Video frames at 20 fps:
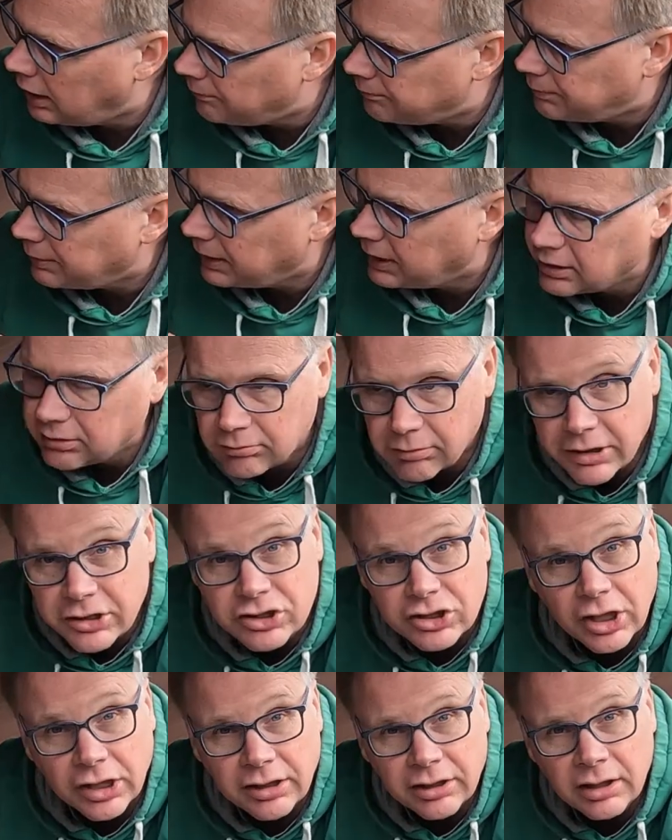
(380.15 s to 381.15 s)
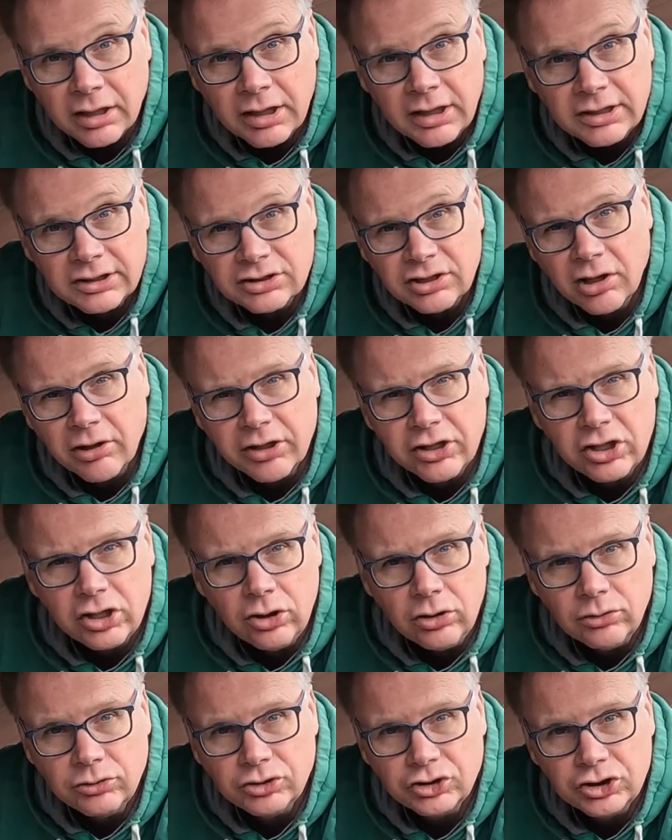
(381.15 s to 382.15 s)
being rigid. So
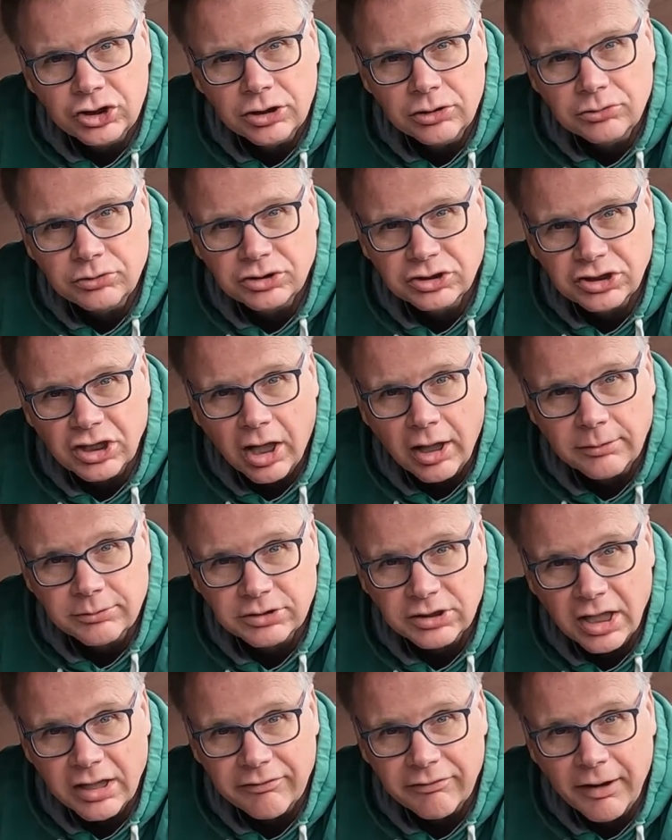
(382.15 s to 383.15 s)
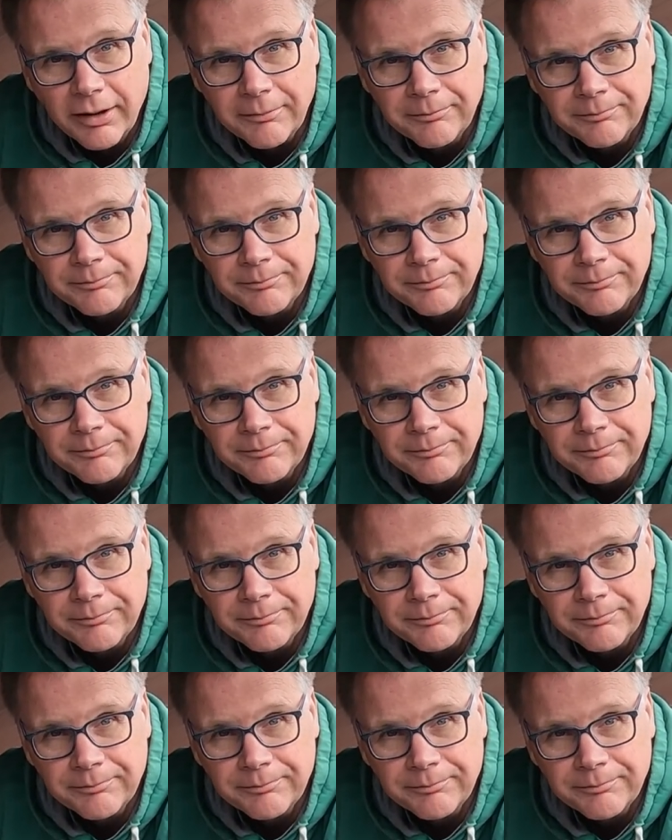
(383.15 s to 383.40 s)
huge time saver.